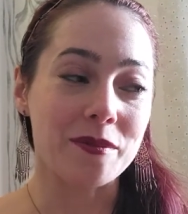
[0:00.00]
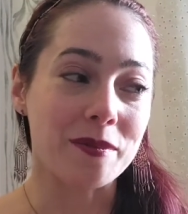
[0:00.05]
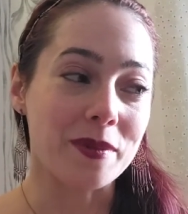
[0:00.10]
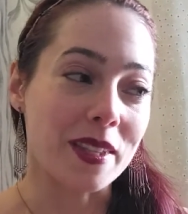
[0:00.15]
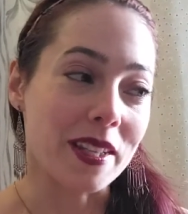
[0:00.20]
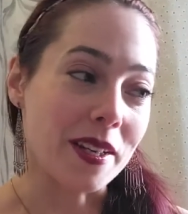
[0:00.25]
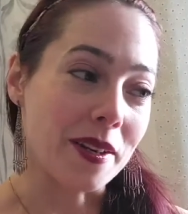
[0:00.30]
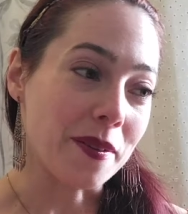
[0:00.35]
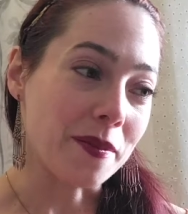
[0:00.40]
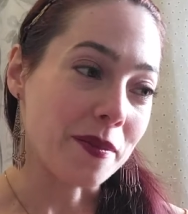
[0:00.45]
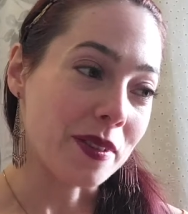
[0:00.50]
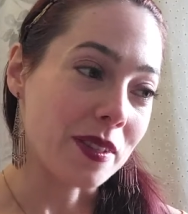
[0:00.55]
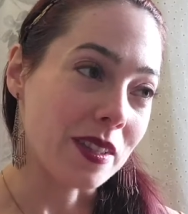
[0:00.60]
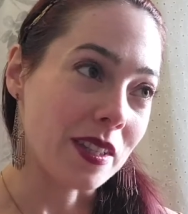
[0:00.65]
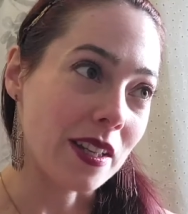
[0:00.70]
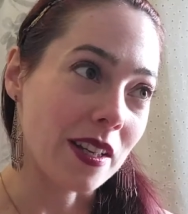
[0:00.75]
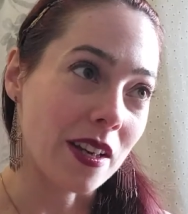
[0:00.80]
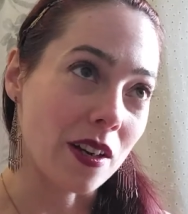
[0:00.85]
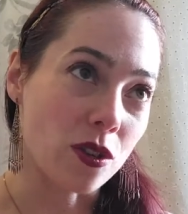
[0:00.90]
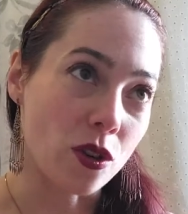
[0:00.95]
the
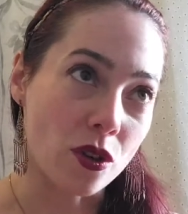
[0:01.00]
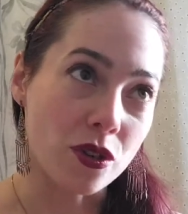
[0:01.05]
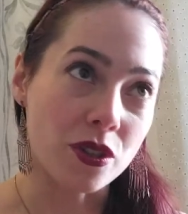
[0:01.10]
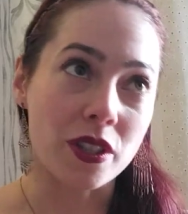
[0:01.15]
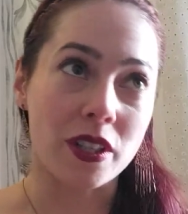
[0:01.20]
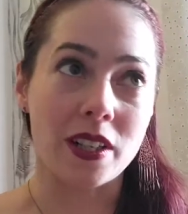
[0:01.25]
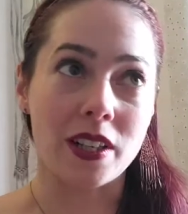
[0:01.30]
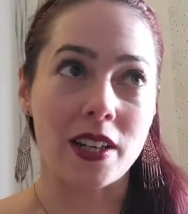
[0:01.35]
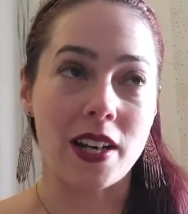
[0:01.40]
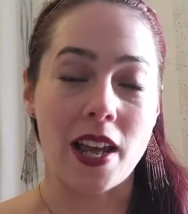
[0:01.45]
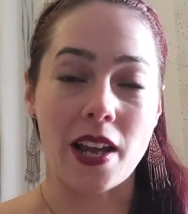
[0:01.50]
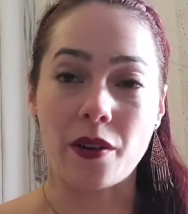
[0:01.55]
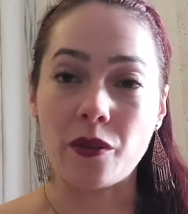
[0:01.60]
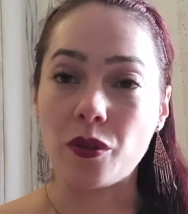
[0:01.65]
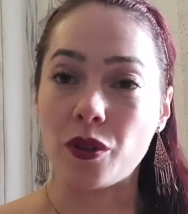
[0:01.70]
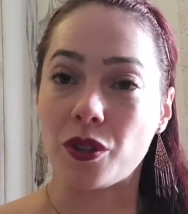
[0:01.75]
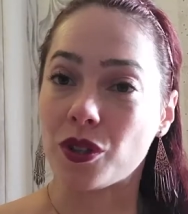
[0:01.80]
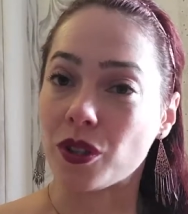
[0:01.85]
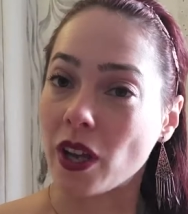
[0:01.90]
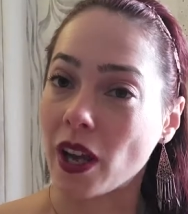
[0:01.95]
erotical
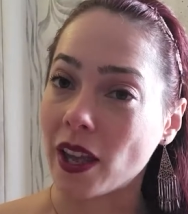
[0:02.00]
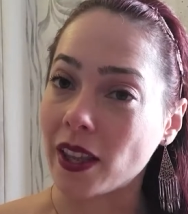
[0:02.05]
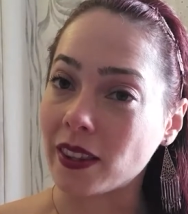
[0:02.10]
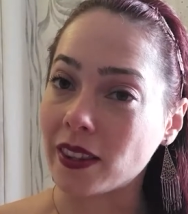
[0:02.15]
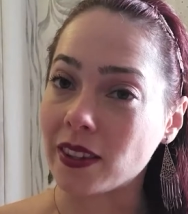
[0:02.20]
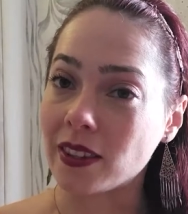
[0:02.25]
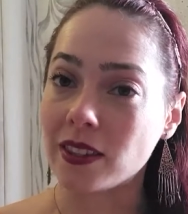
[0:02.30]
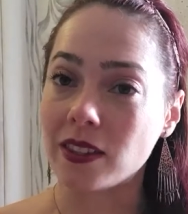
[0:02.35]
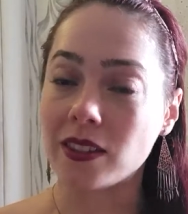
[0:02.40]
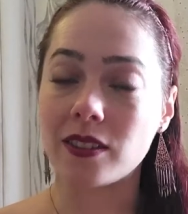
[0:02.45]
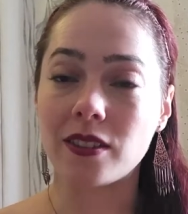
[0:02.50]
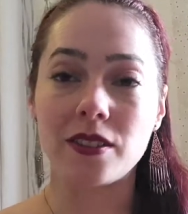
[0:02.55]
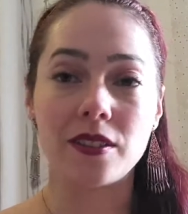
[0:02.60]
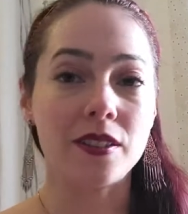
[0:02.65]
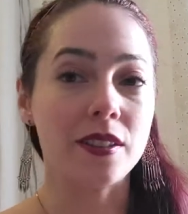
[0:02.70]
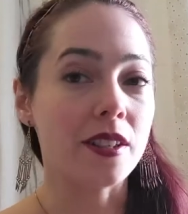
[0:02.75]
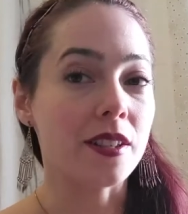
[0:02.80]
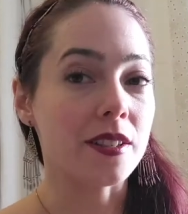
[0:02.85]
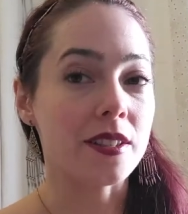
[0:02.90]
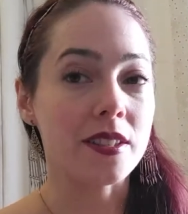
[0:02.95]
language and
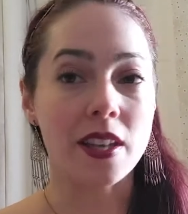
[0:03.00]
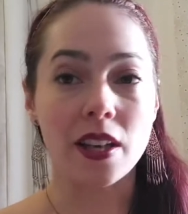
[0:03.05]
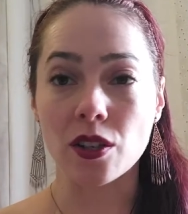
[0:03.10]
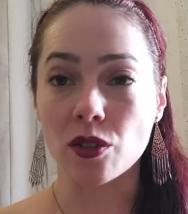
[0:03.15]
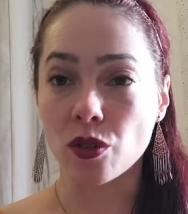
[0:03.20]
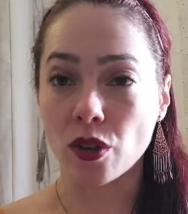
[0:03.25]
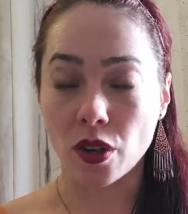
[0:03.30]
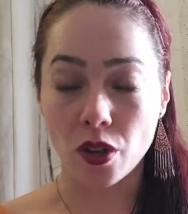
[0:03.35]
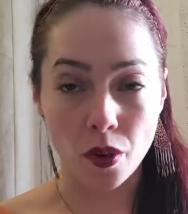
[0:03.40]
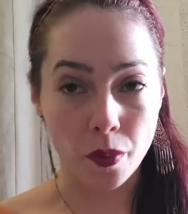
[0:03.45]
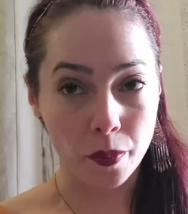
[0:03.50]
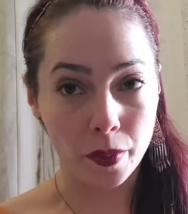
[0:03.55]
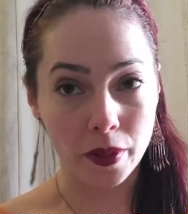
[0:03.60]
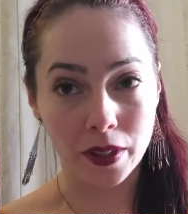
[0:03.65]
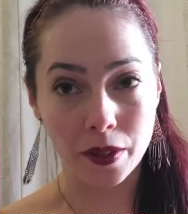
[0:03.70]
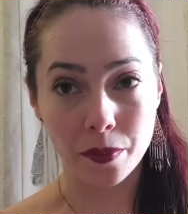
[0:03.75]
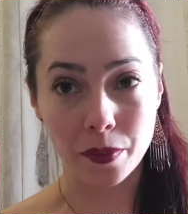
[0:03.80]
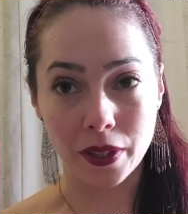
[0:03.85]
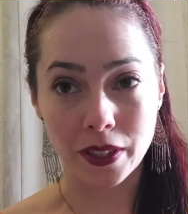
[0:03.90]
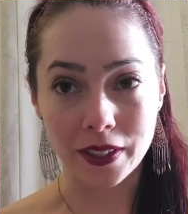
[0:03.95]
the sexual
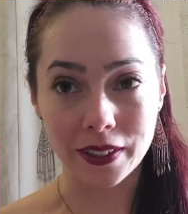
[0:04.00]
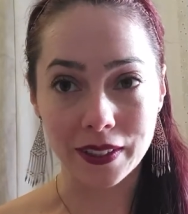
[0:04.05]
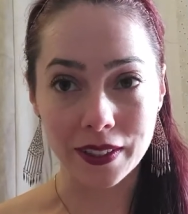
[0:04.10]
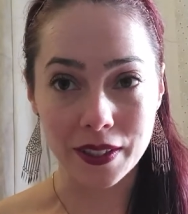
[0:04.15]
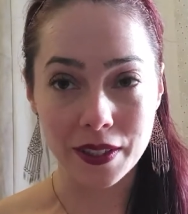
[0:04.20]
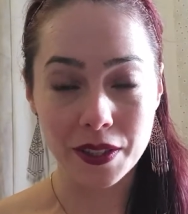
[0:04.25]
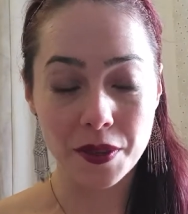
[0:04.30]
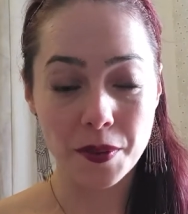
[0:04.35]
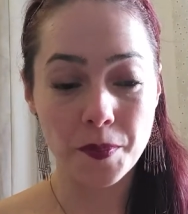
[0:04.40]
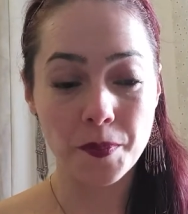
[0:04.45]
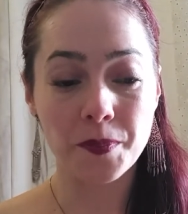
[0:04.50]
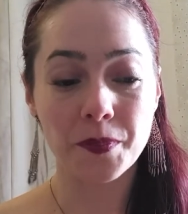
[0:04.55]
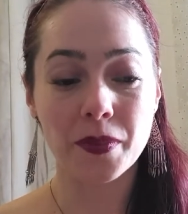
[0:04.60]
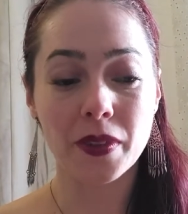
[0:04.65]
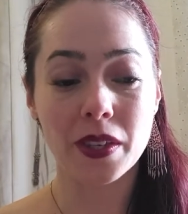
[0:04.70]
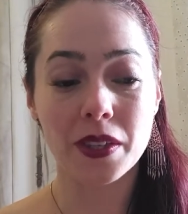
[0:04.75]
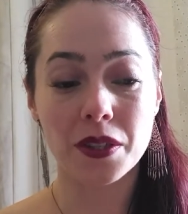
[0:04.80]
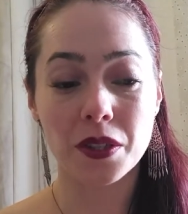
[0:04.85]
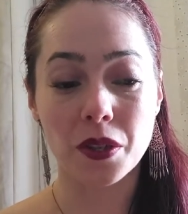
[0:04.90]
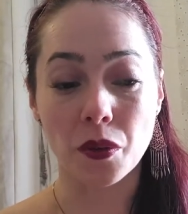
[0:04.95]
compatibilities.
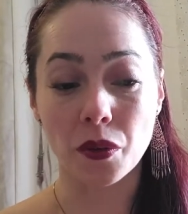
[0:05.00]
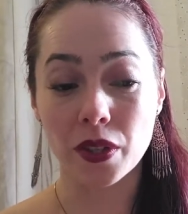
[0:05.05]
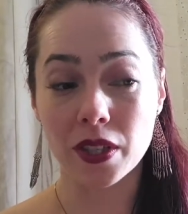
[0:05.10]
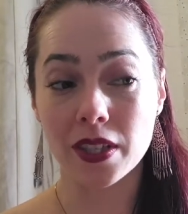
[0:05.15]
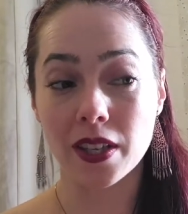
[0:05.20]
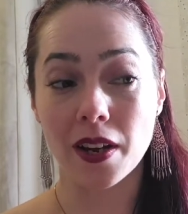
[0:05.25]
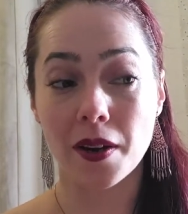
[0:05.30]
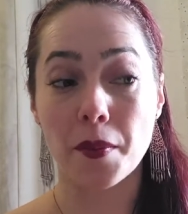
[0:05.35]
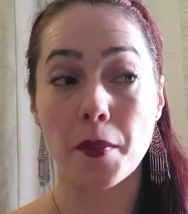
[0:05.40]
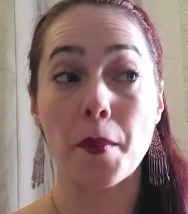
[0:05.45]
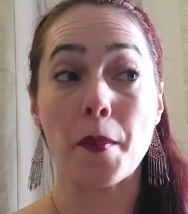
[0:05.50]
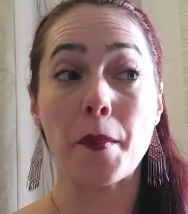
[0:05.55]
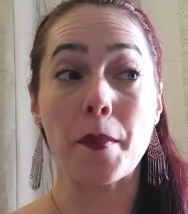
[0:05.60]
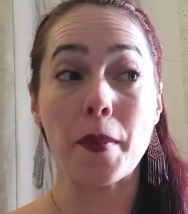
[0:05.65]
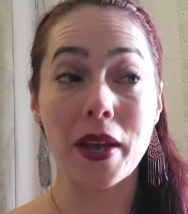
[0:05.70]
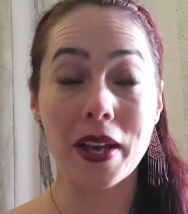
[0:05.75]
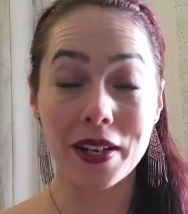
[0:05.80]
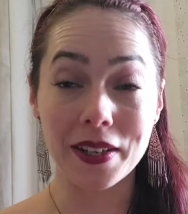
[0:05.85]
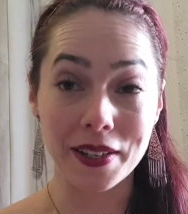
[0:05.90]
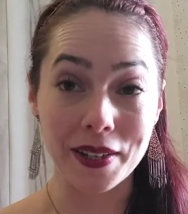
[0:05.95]
So these are
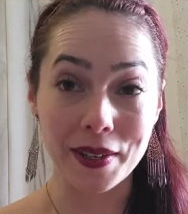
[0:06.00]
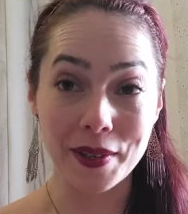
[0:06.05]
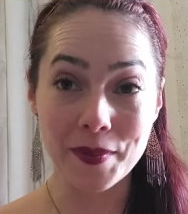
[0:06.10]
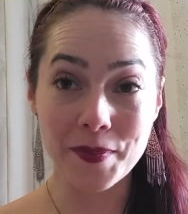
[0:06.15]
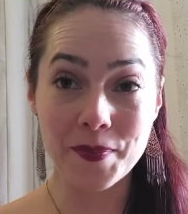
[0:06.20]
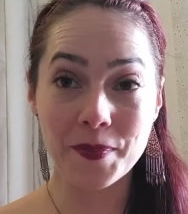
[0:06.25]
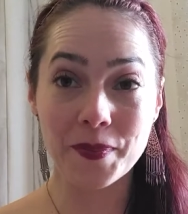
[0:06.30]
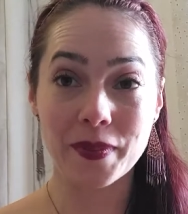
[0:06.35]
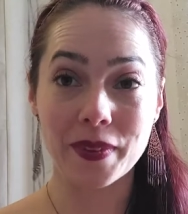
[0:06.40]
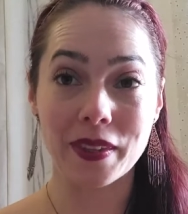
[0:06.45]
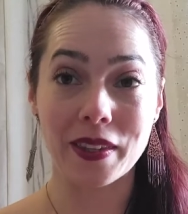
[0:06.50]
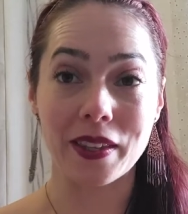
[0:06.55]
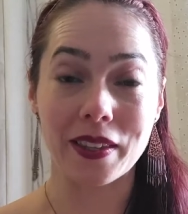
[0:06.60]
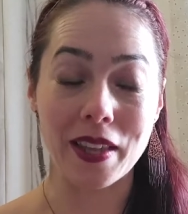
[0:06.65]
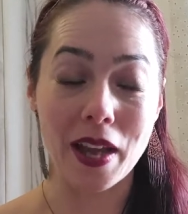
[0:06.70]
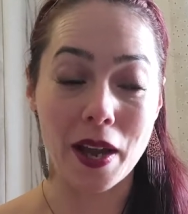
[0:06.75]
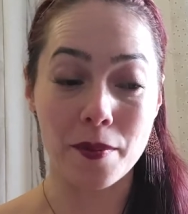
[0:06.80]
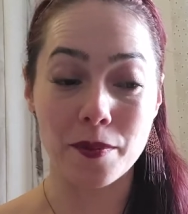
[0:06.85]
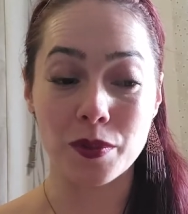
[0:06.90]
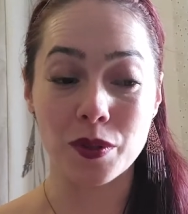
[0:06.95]
mainly the
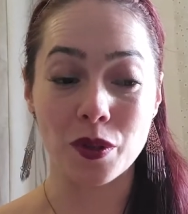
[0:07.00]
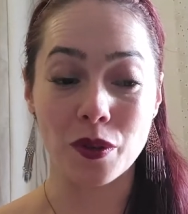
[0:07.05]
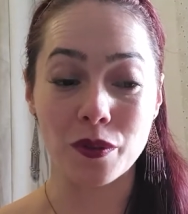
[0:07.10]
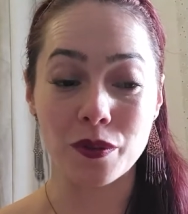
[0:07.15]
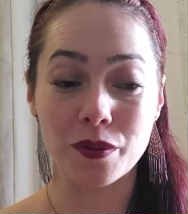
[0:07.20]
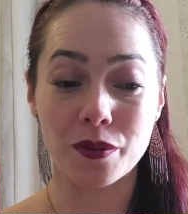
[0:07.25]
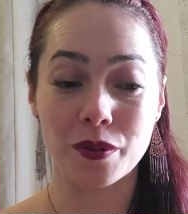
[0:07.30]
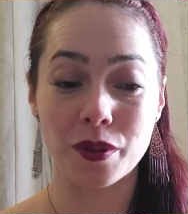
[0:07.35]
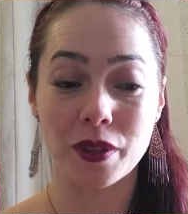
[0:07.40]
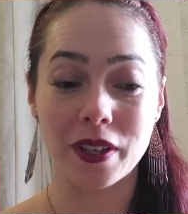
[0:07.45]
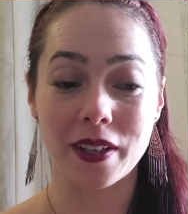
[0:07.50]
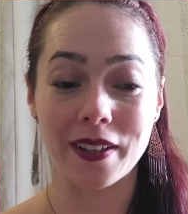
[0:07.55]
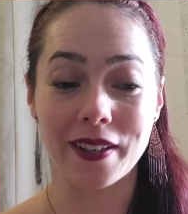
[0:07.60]
types of